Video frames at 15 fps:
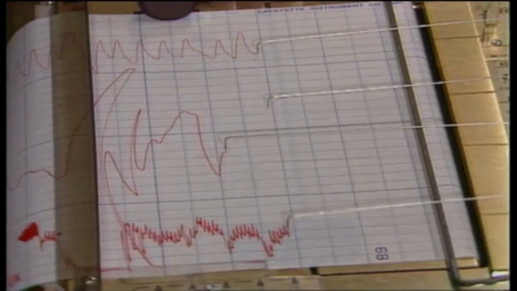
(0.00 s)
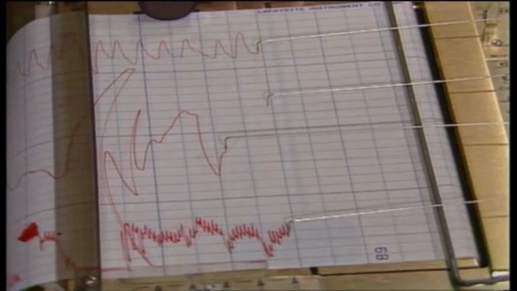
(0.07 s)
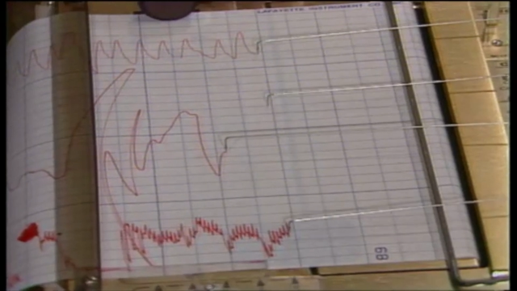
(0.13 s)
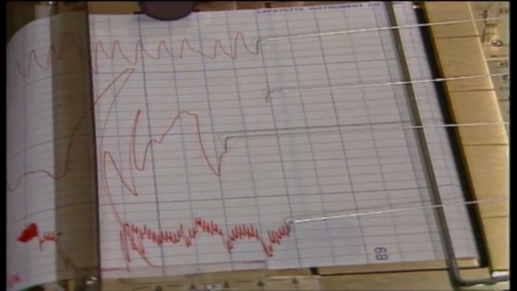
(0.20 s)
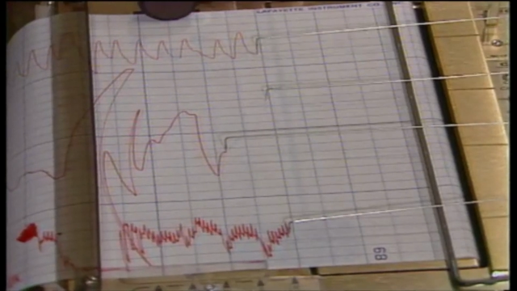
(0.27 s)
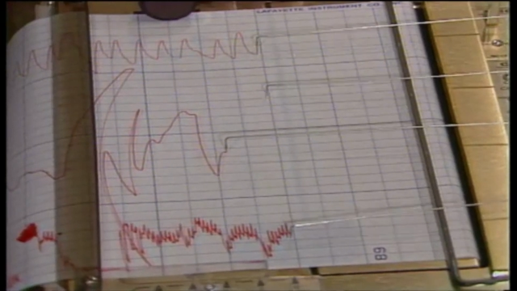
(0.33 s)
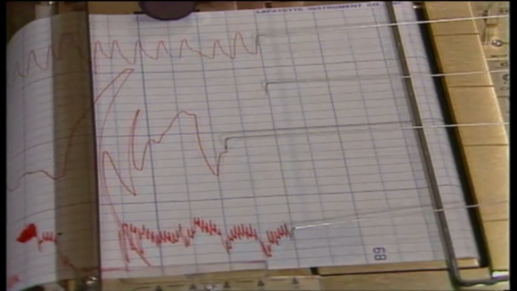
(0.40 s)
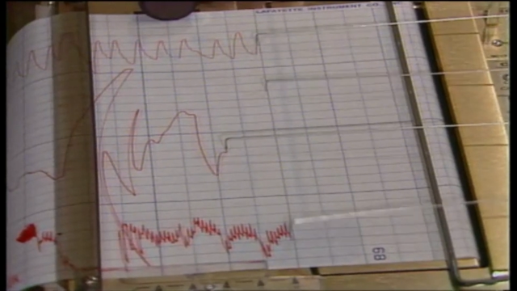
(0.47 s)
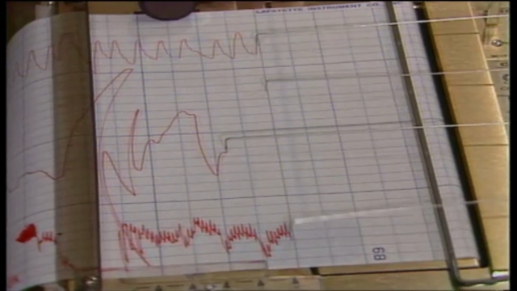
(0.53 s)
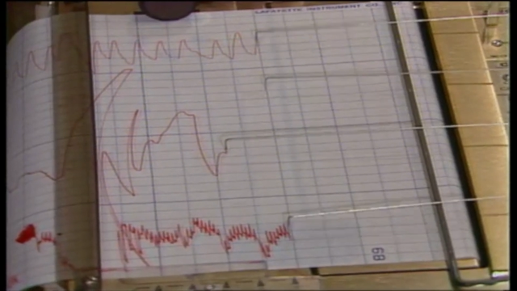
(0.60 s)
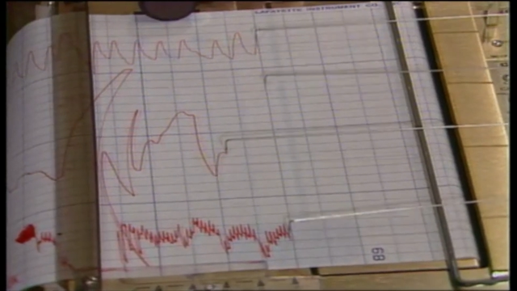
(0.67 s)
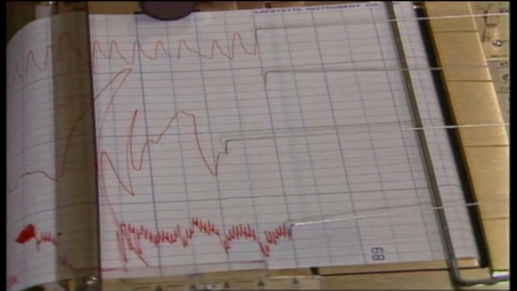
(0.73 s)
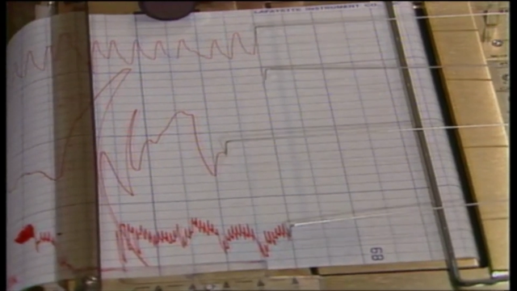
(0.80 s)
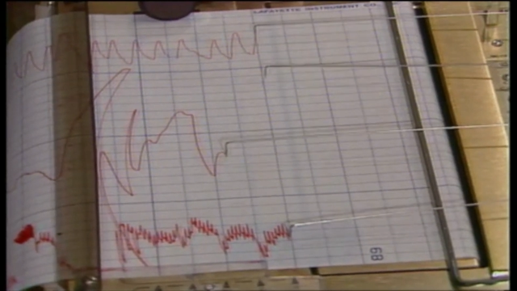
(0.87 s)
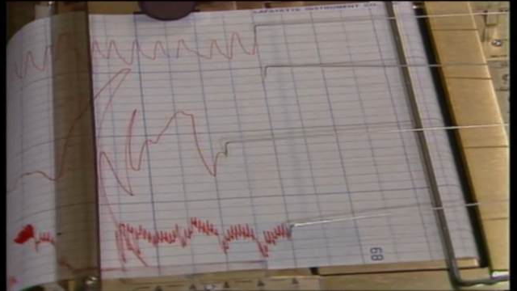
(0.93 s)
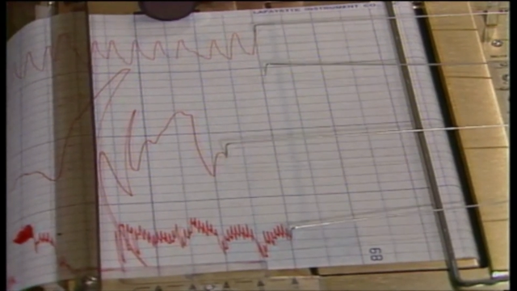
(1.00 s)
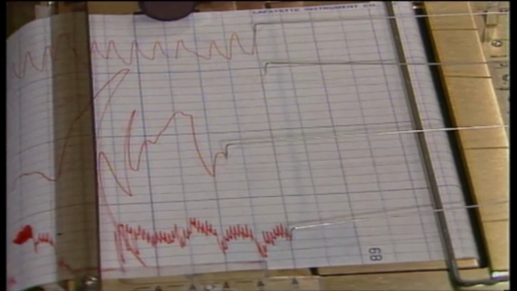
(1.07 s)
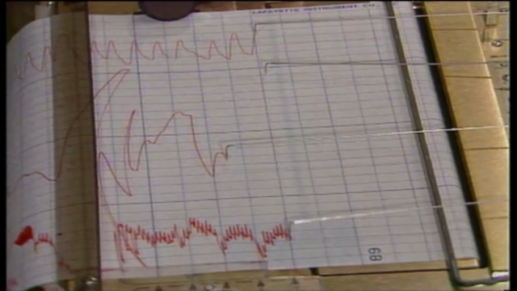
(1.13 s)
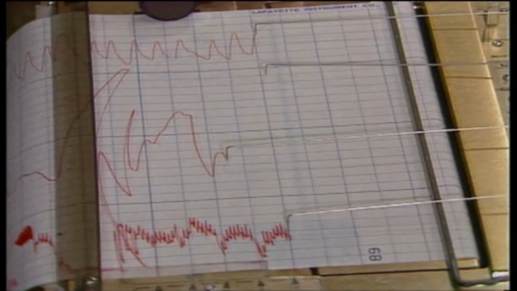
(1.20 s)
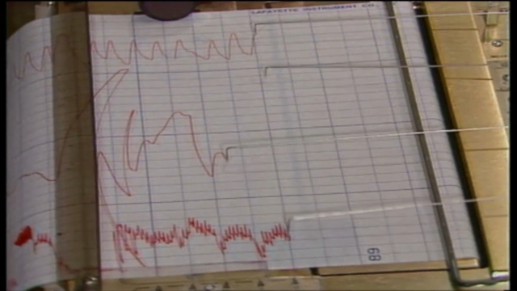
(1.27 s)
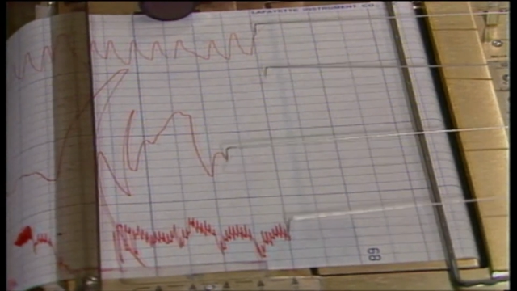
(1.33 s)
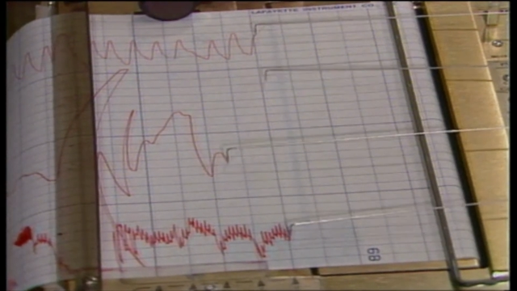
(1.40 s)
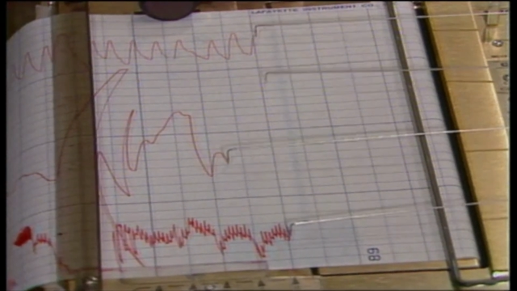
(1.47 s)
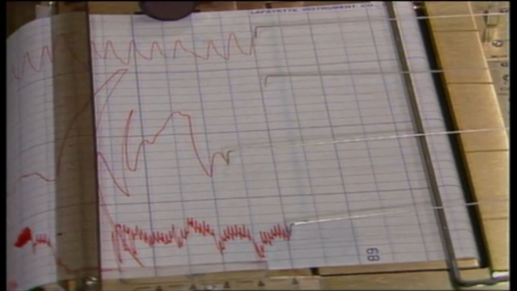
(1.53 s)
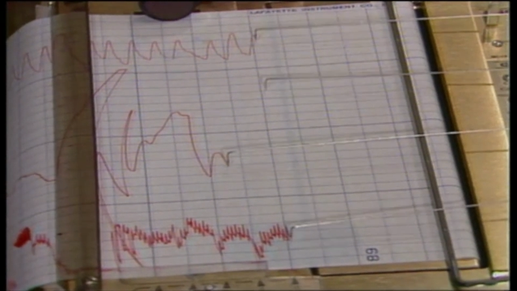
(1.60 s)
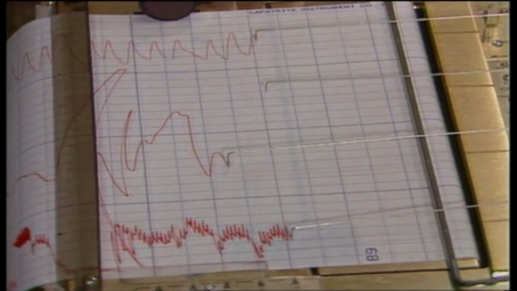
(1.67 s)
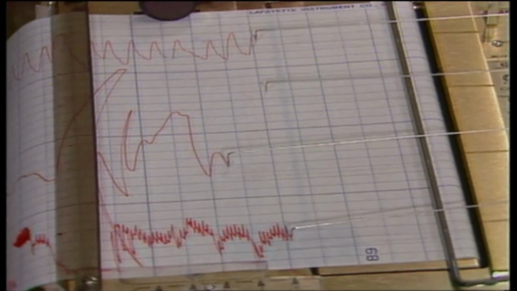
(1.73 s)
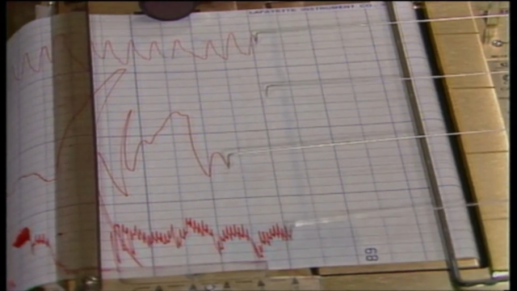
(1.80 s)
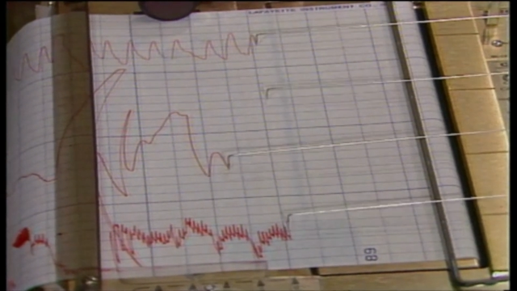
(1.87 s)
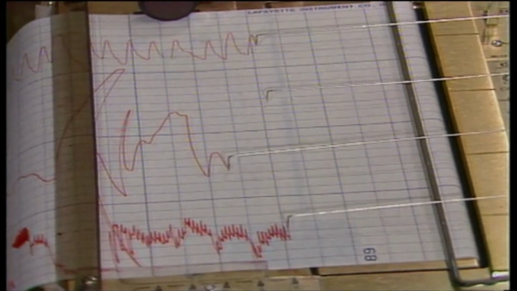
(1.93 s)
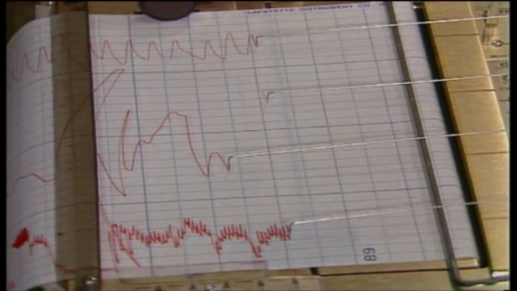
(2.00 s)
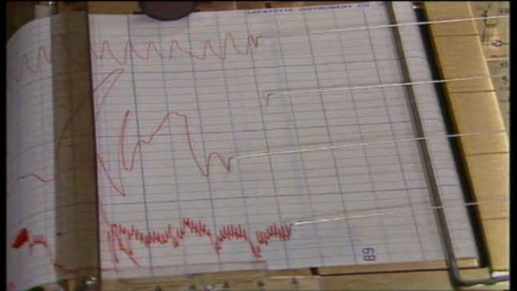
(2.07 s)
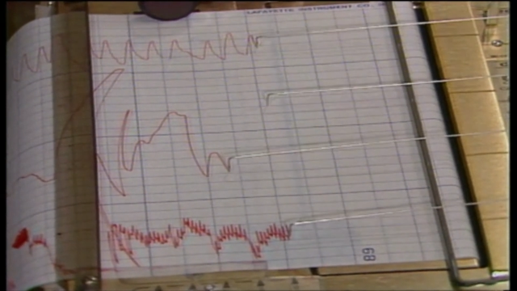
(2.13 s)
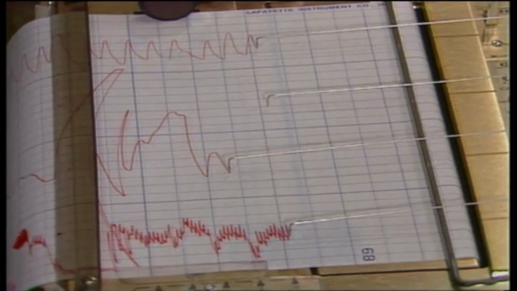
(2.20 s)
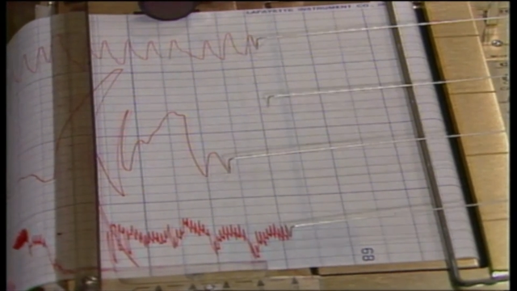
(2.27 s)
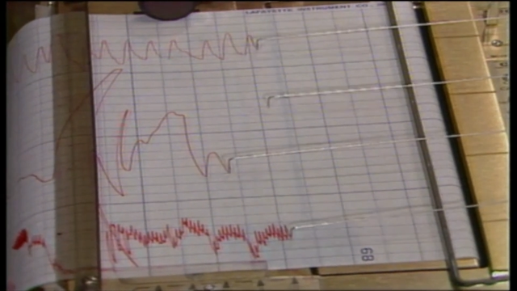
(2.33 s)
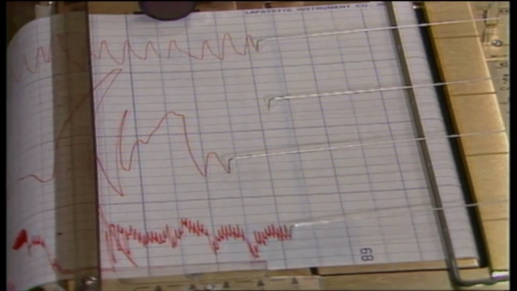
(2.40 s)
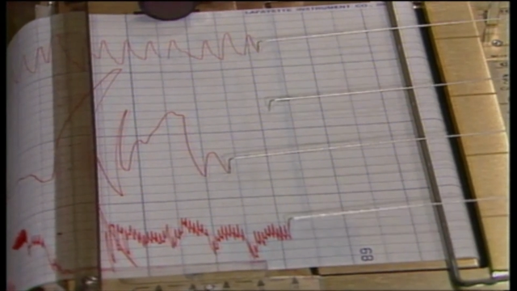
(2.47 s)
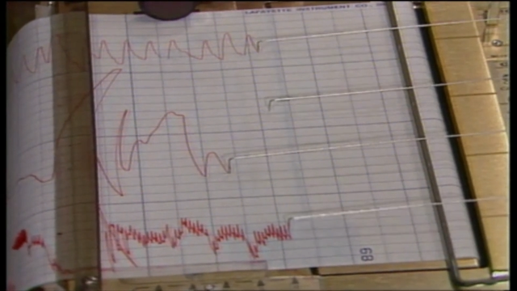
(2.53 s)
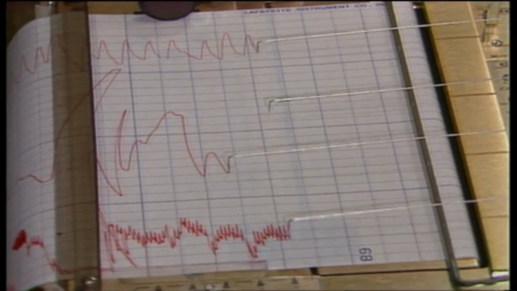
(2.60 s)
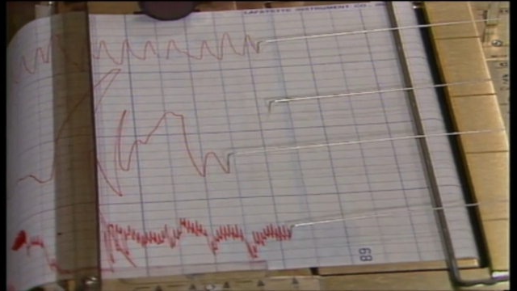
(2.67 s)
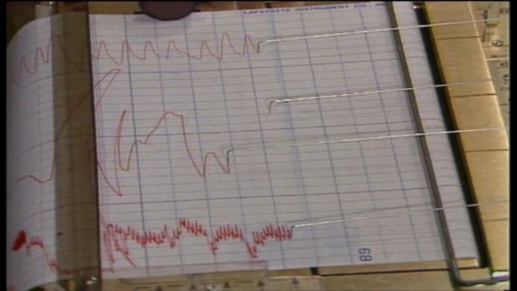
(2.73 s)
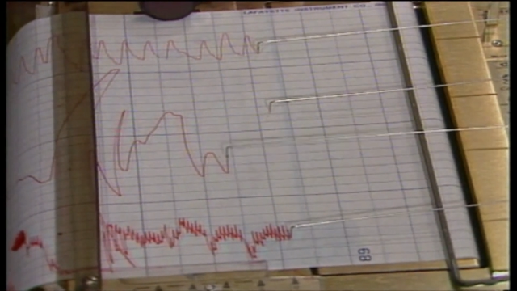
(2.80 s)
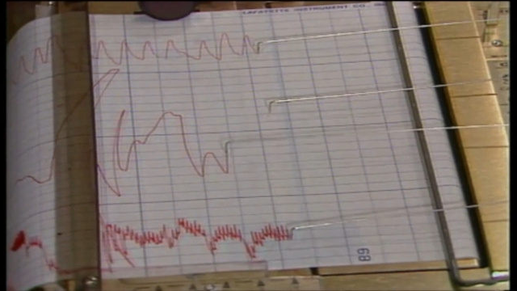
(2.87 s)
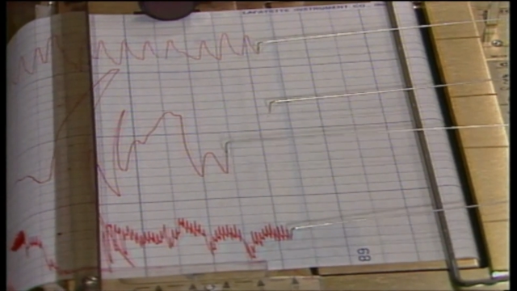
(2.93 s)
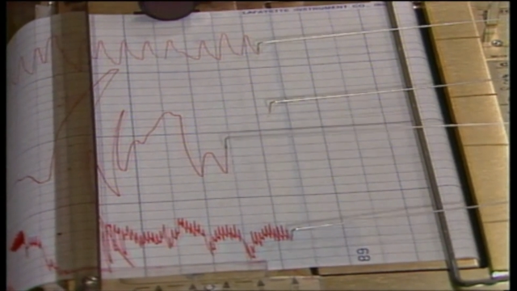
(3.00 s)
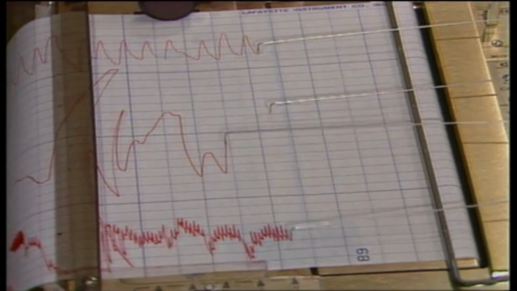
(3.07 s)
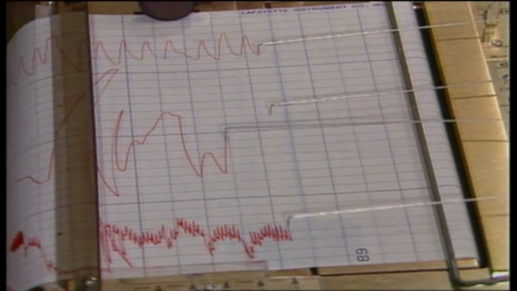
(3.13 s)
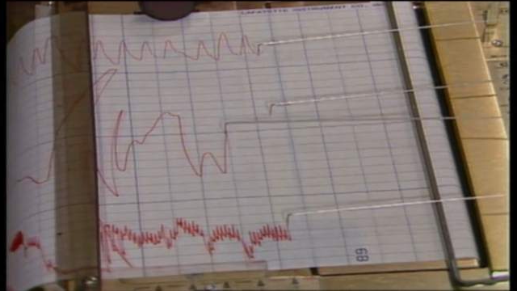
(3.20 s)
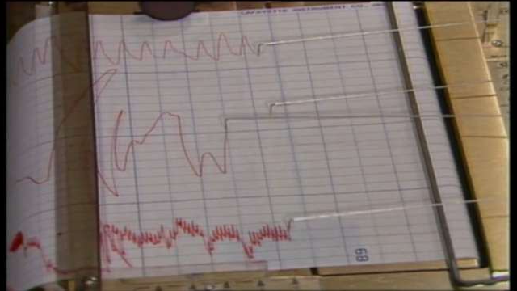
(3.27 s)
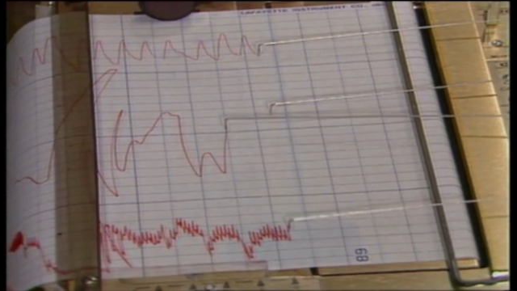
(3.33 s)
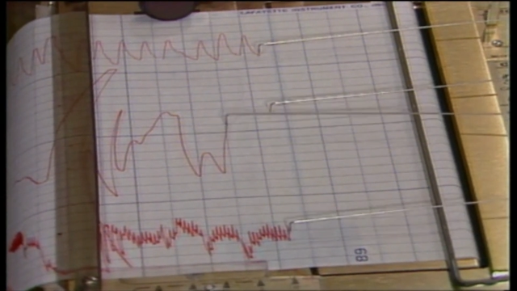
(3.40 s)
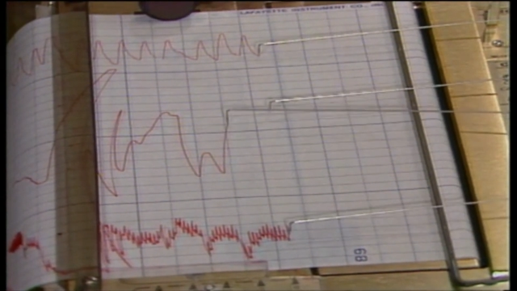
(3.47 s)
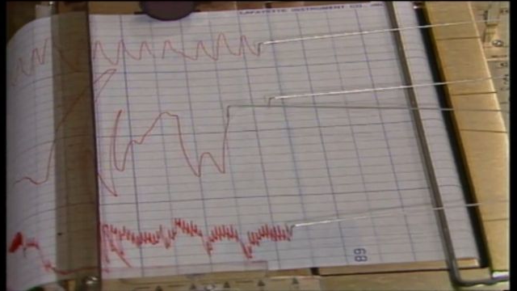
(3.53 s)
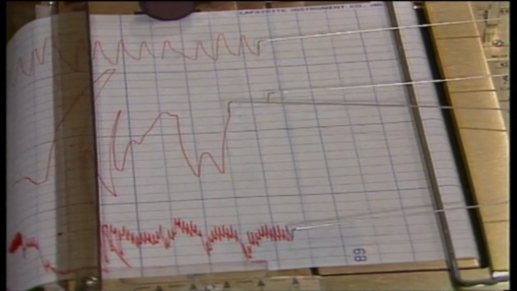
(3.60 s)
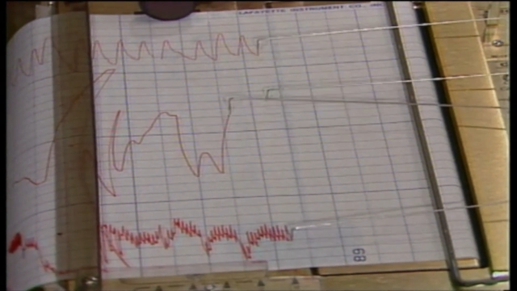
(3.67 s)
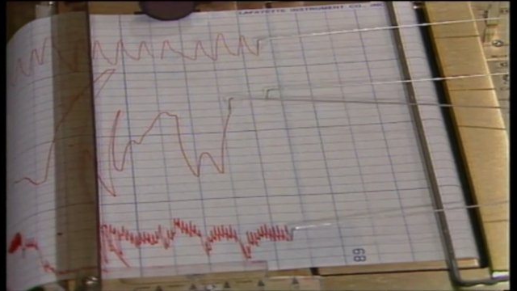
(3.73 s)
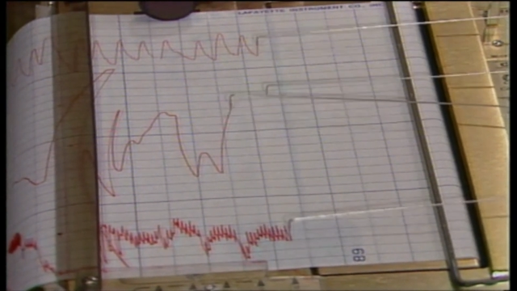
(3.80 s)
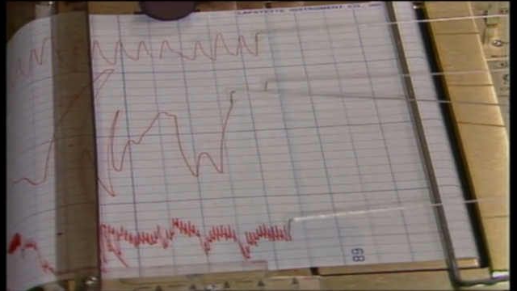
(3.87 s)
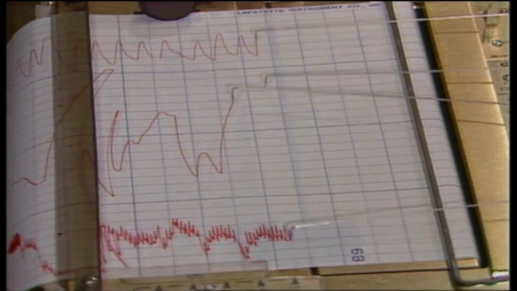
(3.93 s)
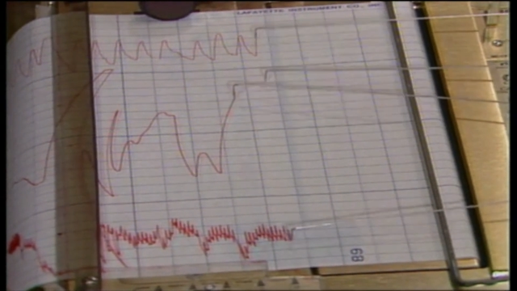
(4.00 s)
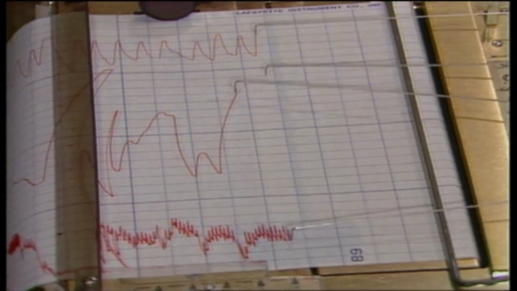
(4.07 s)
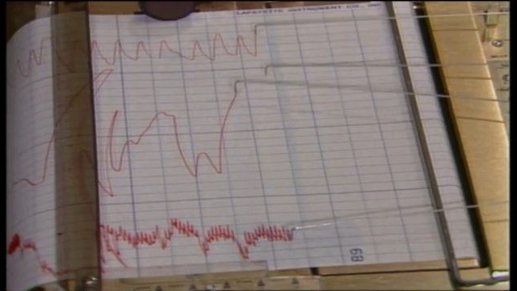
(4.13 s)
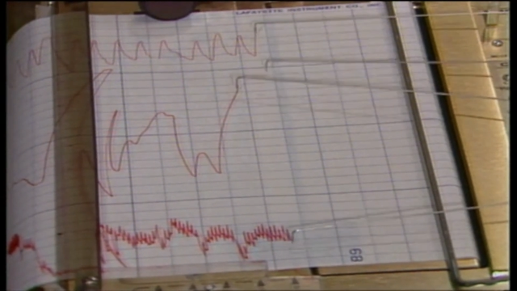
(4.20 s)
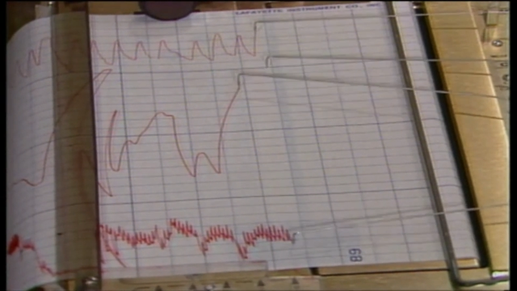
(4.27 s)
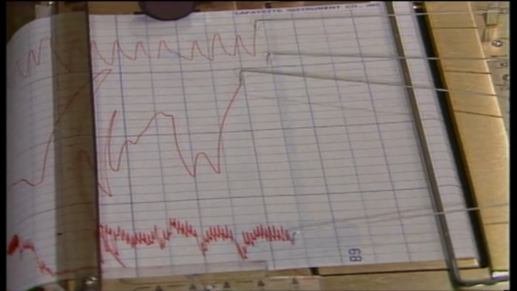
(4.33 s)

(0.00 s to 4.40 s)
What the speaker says: Nobody's mouth can be seen.